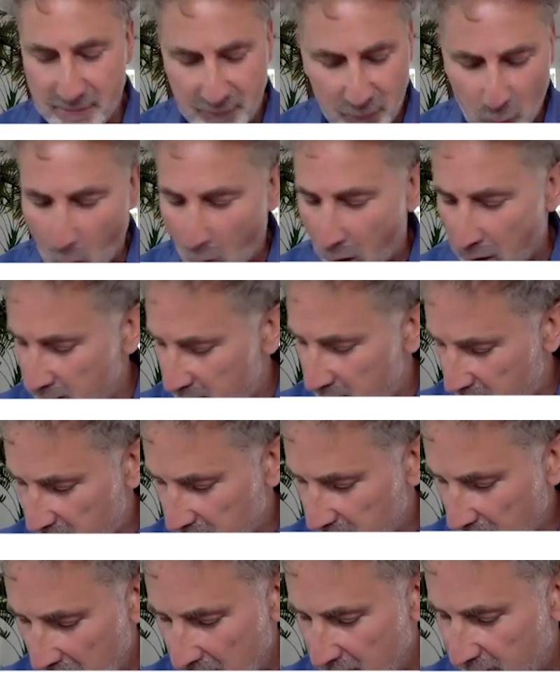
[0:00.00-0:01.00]
for
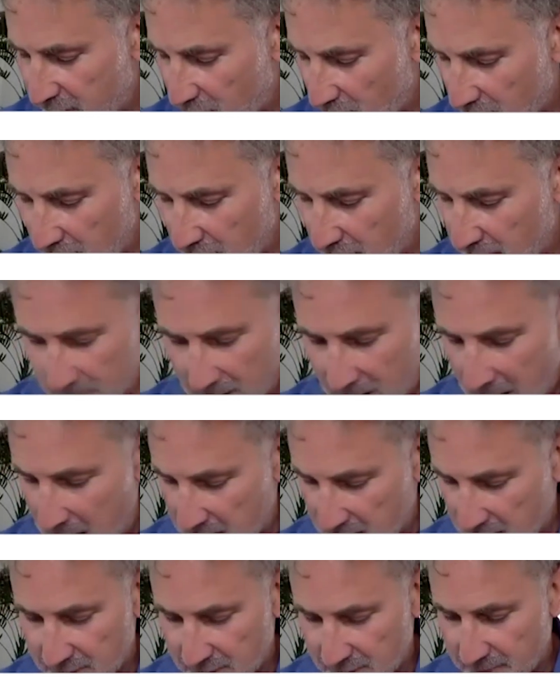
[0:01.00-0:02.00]
one
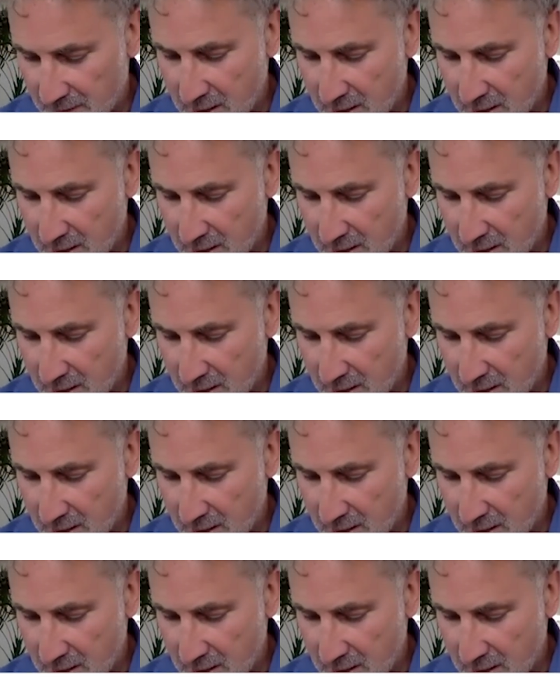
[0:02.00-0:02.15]
yes.